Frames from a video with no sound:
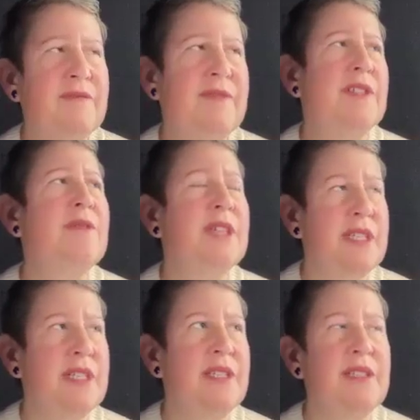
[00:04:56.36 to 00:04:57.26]
Well, the first
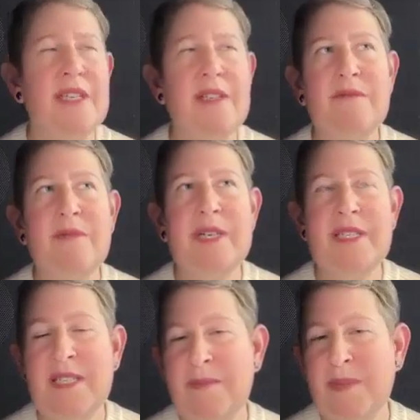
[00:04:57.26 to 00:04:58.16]
question is like, what
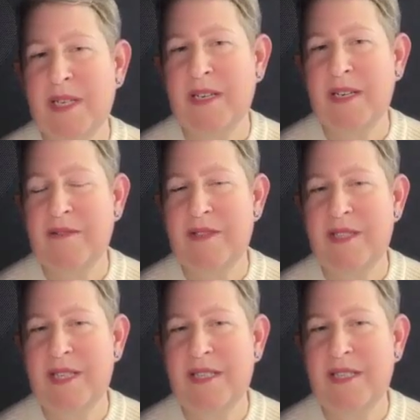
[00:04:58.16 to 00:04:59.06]
is deep tech? And I would
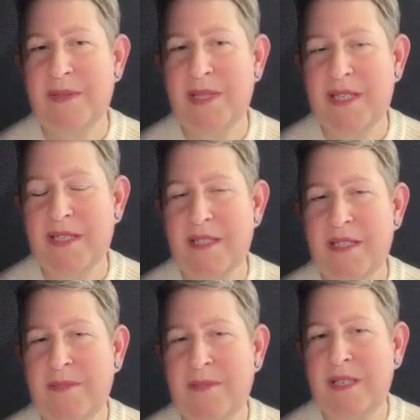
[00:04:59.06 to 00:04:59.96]
say deep tech
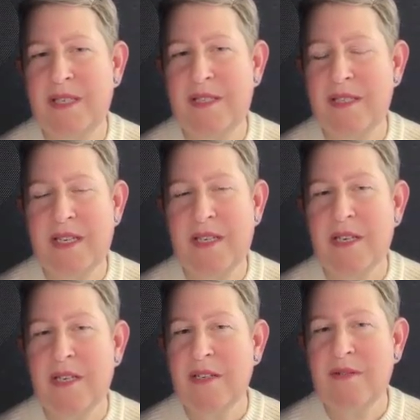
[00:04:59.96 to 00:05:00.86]
typically is like